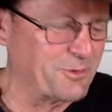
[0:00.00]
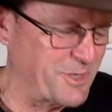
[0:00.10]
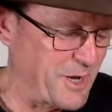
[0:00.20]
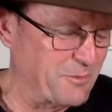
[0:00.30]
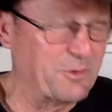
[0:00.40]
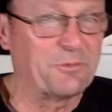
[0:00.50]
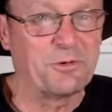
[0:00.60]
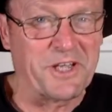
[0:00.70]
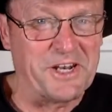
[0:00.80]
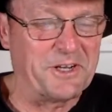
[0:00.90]
So we'll, we'll
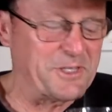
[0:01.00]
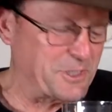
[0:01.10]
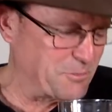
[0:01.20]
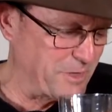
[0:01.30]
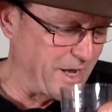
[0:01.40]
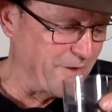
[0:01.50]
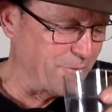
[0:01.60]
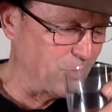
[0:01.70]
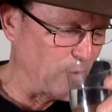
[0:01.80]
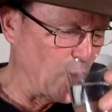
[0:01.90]
get into this as we go
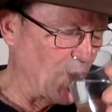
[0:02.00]
forward.